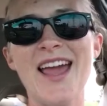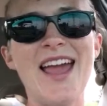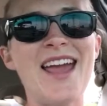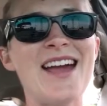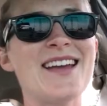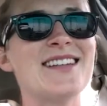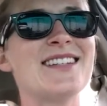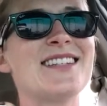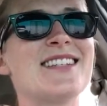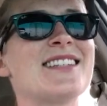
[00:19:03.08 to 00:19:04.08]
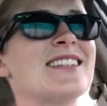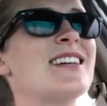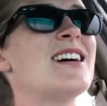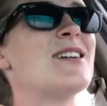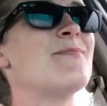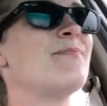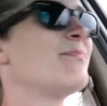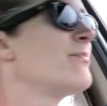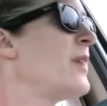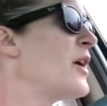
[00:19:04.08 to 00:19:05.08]
and
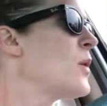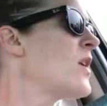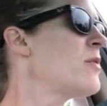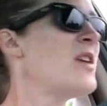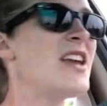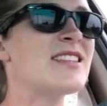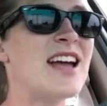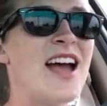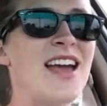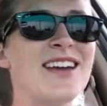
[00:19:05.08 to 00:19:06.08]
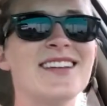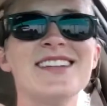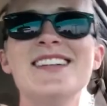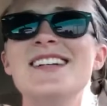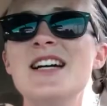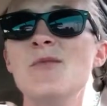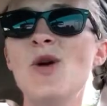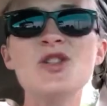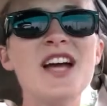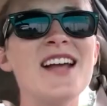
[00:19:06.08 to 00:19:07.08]
bearing with me as I
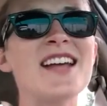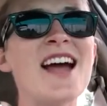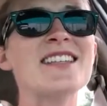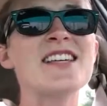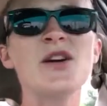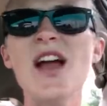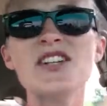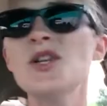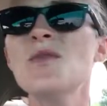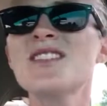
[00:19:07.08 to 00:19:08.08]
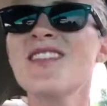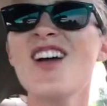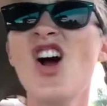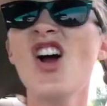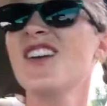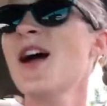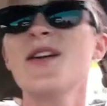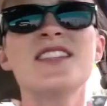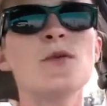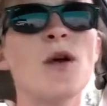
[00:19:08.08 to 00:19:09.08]
multitask here. It actually wasn't that hard. Now I
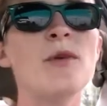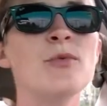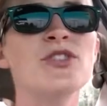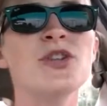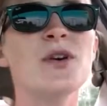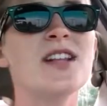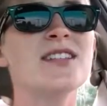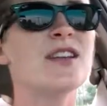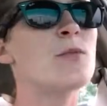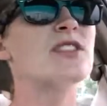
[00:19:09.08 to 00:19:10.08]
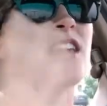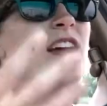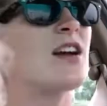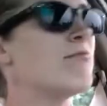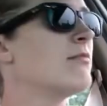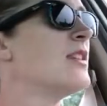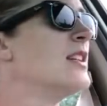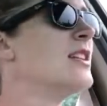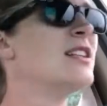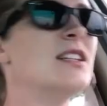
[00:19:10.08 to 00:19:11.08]
see why people do it. It's almost like
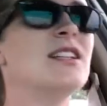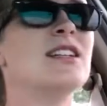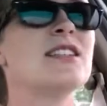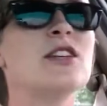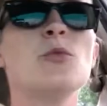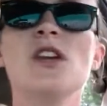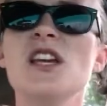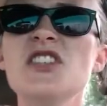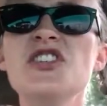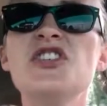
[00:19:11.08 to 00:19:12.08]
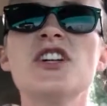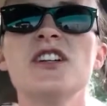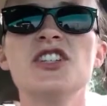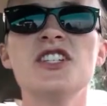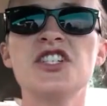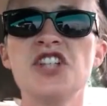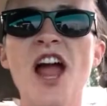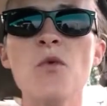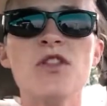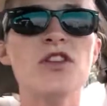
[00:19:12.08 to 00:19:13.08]
it's a little bit easier to just
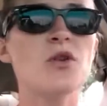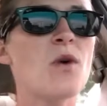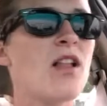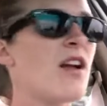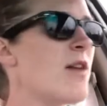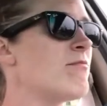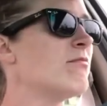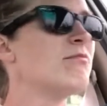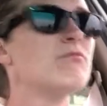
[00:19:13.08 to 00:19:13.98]
chat with you while I'm